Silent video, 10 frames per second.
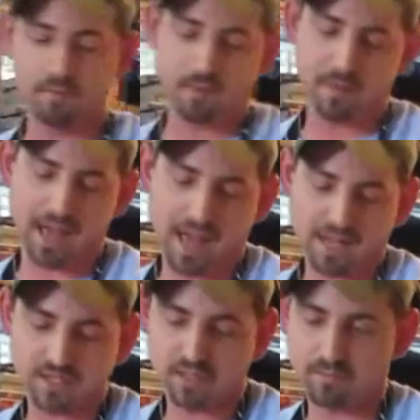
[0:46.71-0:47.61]
maybe a
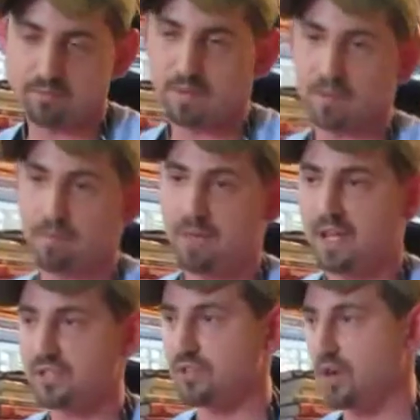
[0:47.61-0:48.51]
hatchet, maybe a
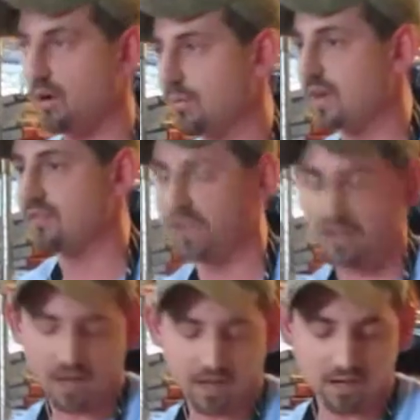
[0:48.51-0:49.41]
bandsaw, whatever you
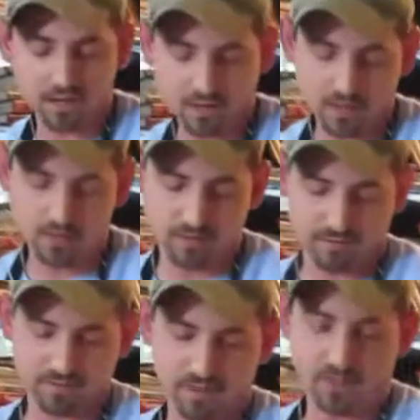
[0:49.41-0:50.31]
got. You
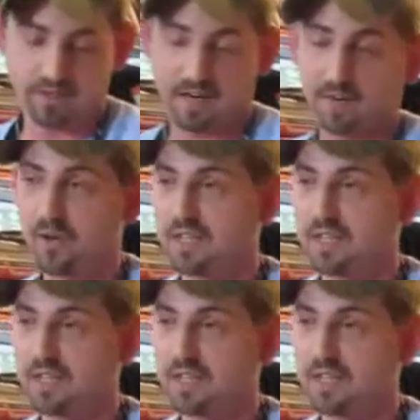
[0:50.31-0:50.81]
know, not everyone